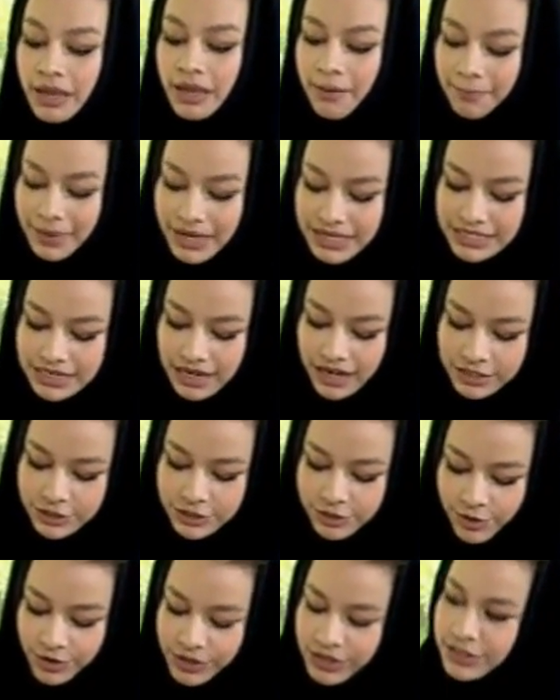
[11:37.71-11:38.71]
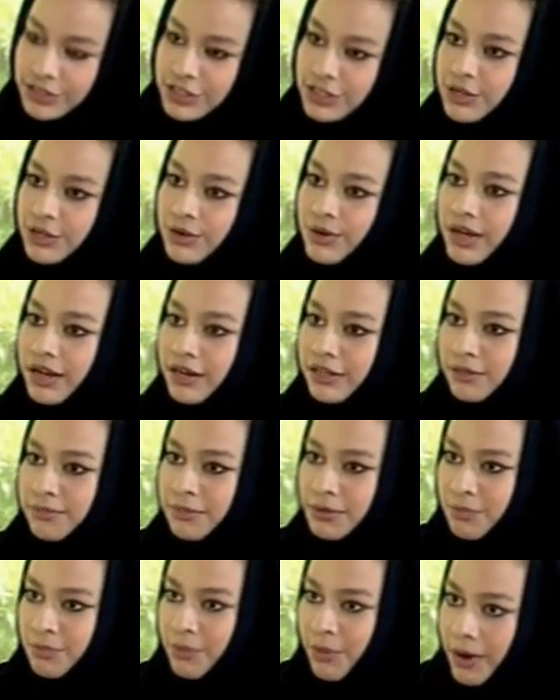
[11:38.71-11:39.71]
But talking to you a little
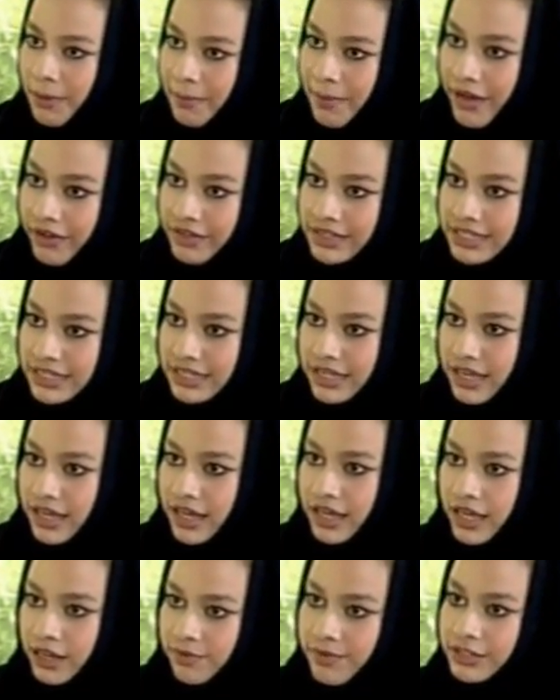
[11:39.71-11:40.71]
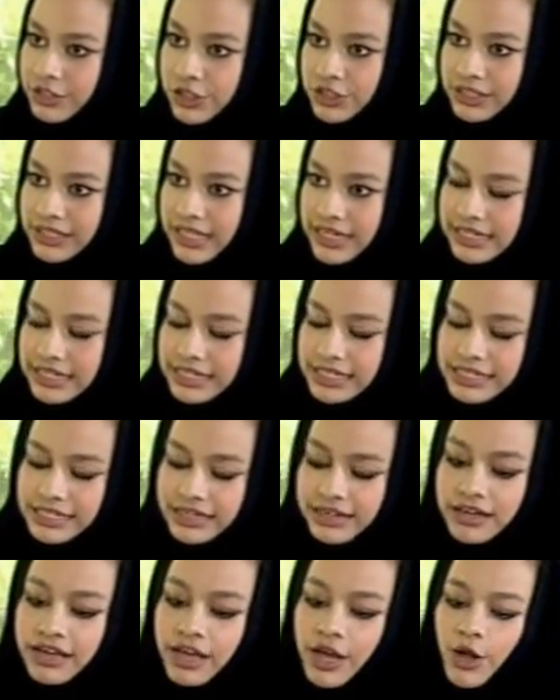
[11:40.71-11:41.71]
bit more about the convention center,
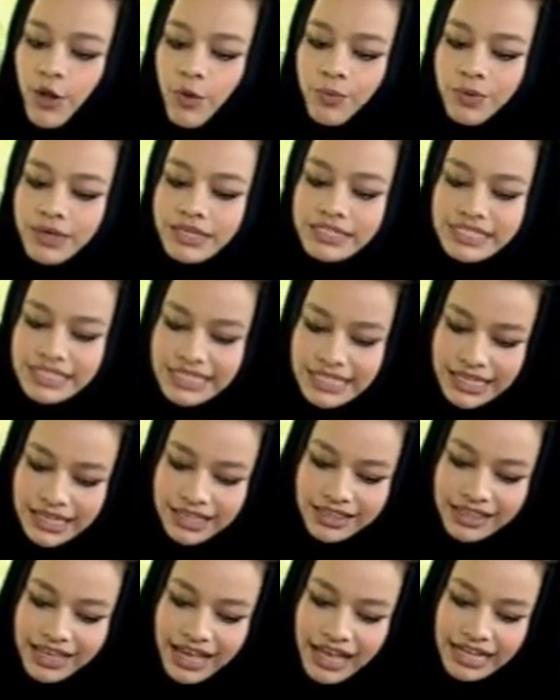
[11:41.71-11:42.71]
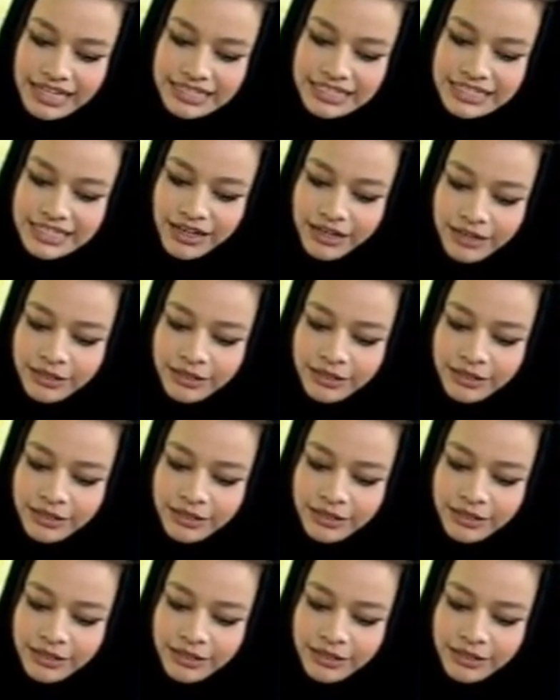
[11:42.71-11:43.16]
sir, we see that